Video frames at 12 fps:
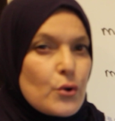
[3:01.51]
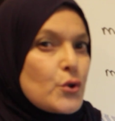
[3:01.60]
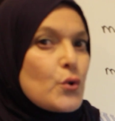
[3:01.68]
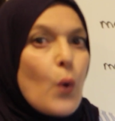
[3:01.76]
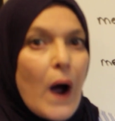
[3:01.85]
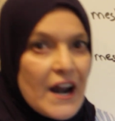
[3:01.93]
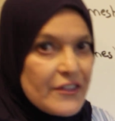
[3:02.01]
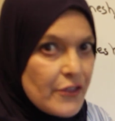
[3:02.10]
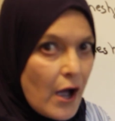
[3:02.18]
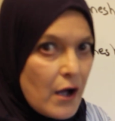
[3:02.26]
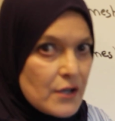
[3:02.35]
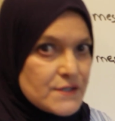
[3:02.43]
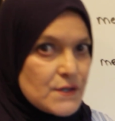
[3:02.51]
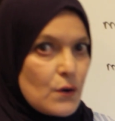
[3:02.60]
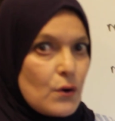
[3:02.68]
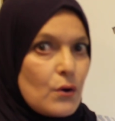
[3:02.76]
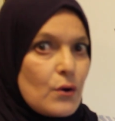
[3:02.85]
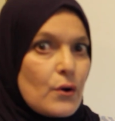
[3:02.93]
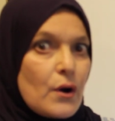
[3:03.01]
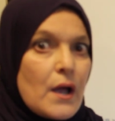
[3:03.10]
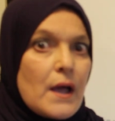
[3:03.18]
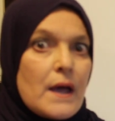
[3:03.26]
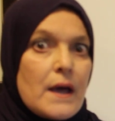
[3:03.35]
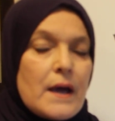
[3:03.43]
you are not, or
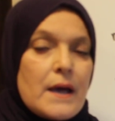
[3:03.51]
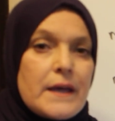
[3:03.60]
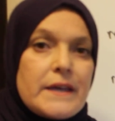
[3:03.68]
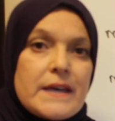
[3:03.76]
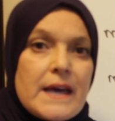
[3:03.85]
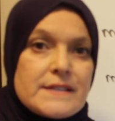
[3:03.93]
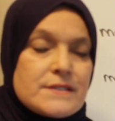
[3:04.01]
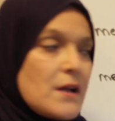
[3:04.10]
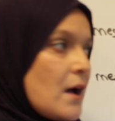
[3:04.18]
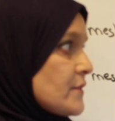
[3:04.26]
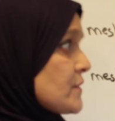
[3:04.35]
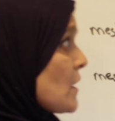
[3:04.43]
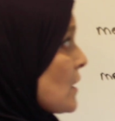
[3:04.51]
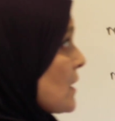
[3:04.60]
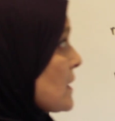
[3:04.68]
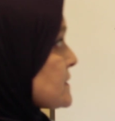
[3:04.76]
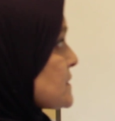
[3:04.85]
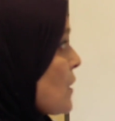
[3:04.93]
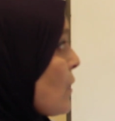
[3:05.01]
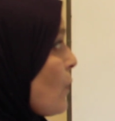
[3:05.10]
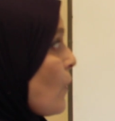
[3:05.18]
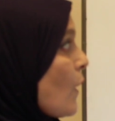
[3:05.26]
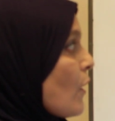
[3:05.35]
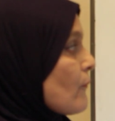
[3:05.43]
he is not.
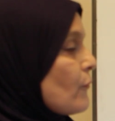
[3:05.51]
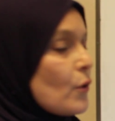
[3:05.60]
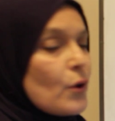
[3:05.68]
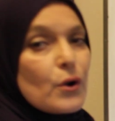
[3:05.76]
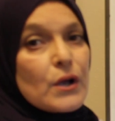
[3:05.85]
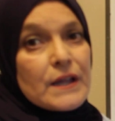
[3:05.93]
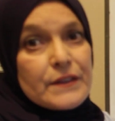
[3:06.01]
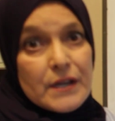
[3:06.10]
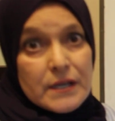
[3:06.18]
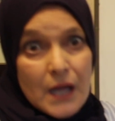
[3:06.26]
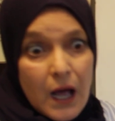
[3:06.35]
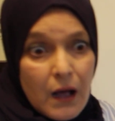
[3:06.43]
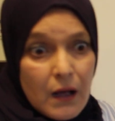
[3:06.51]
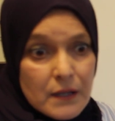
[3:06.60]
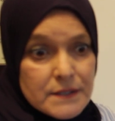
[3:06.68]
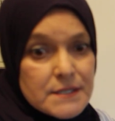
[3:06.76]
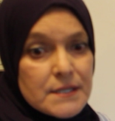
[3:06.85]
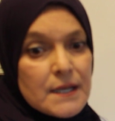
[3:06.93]
So for the not,